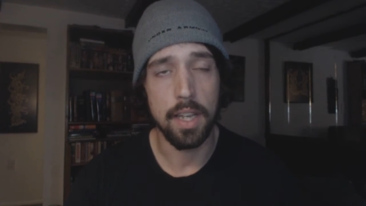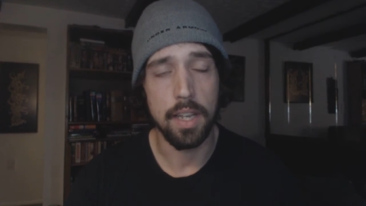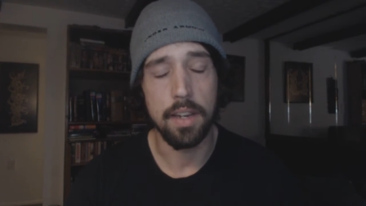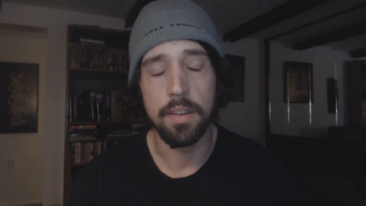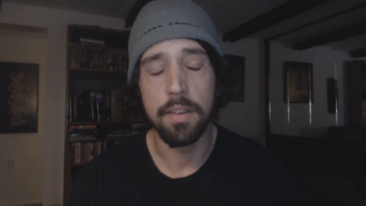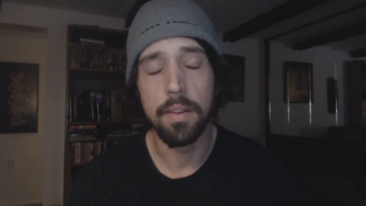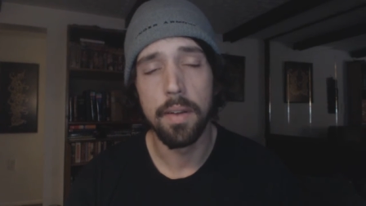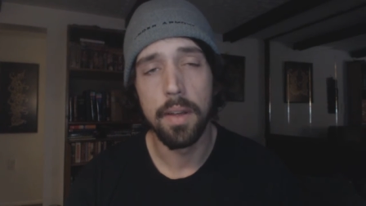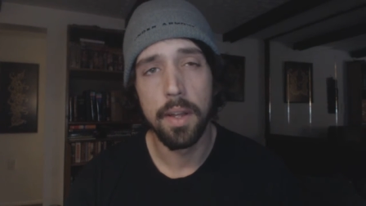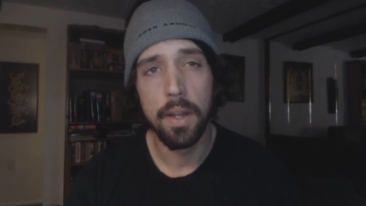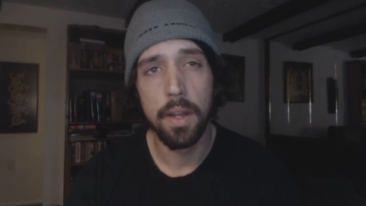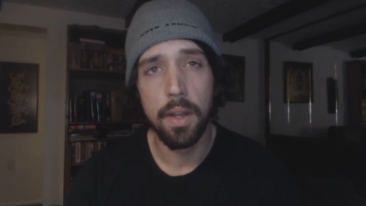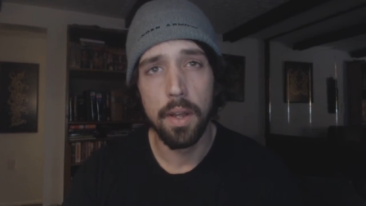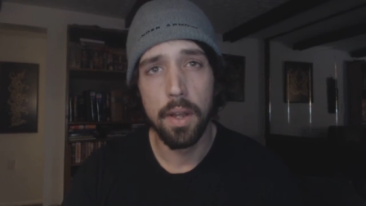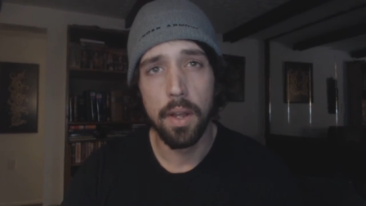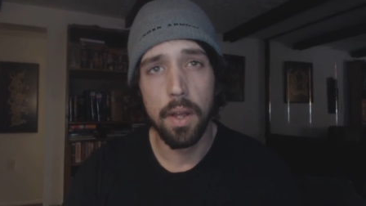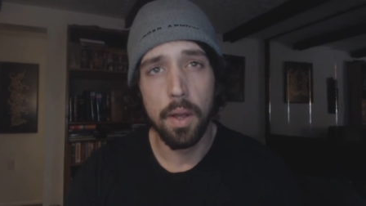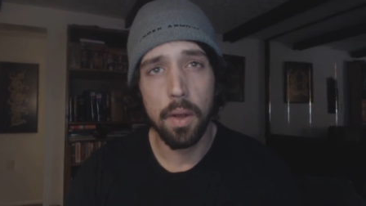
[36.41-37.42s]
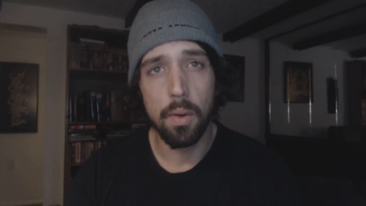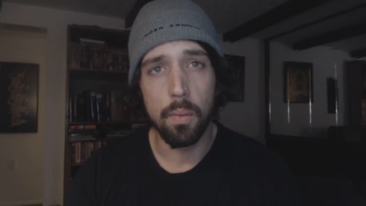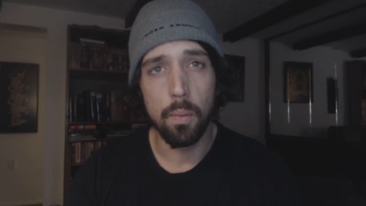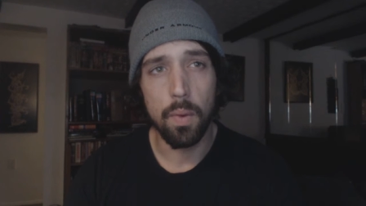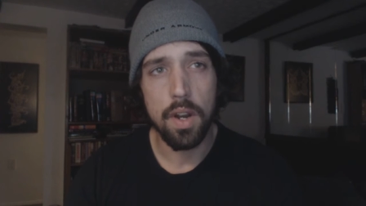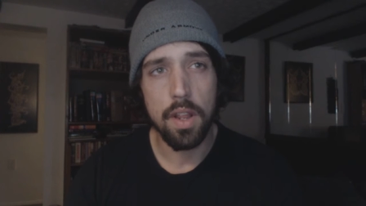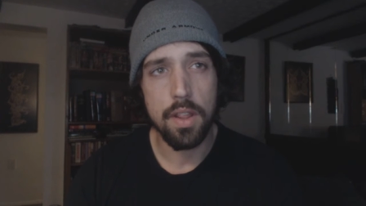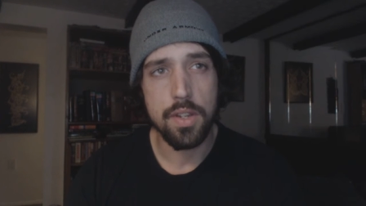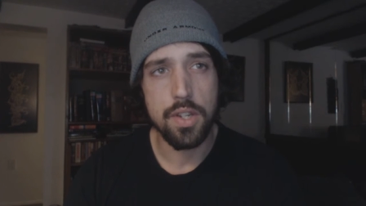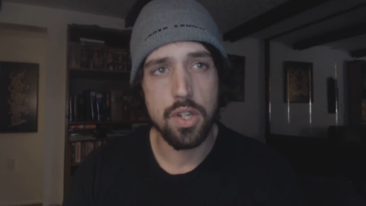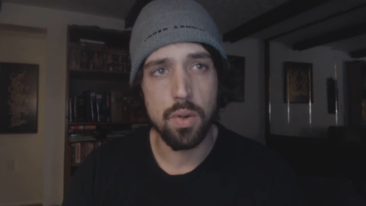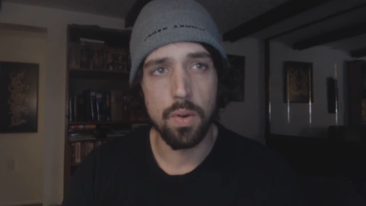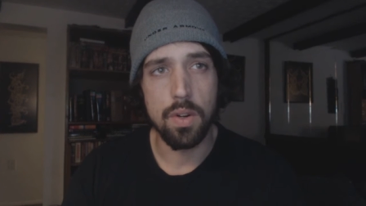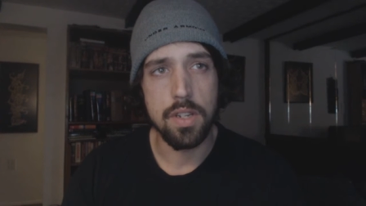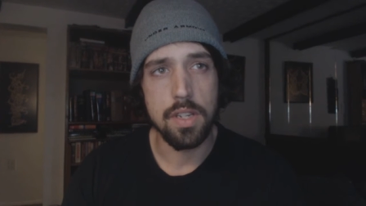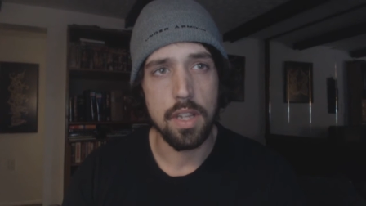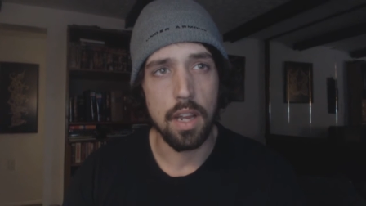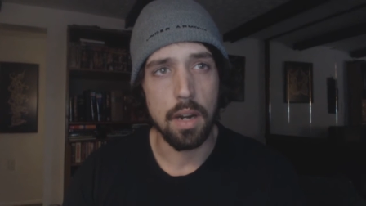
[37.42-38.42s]
And one of the
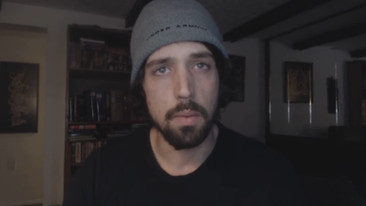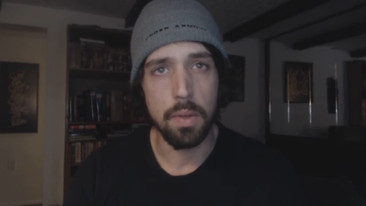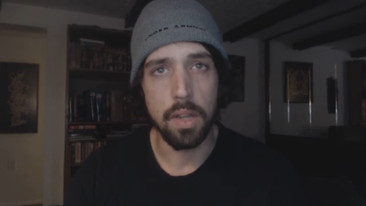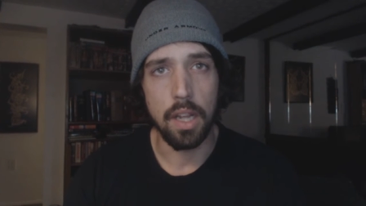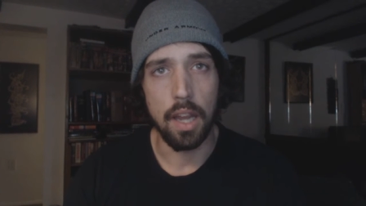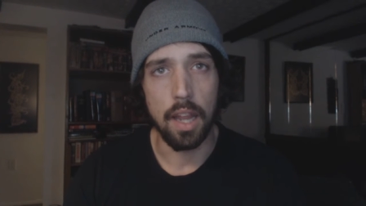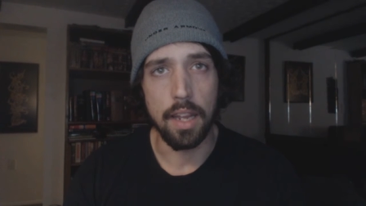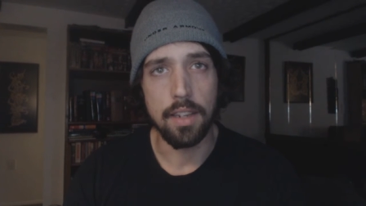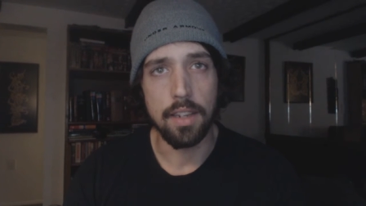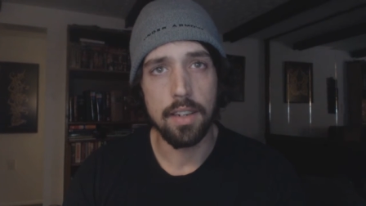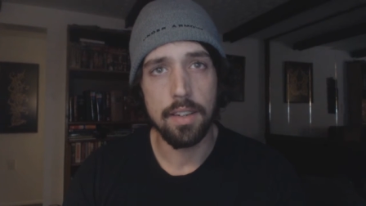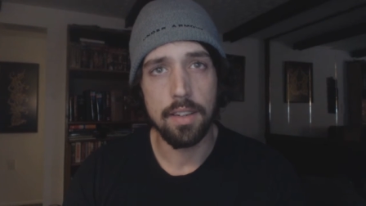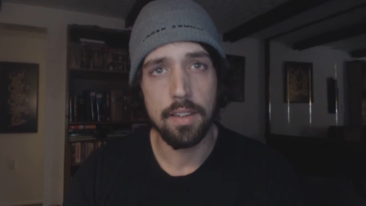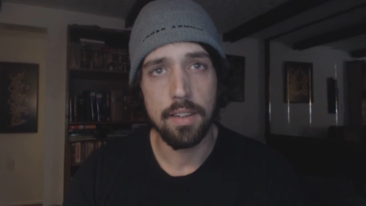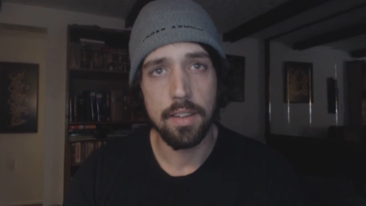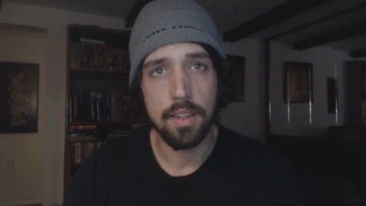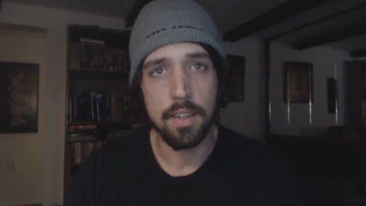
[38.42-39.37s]
stories that I really liked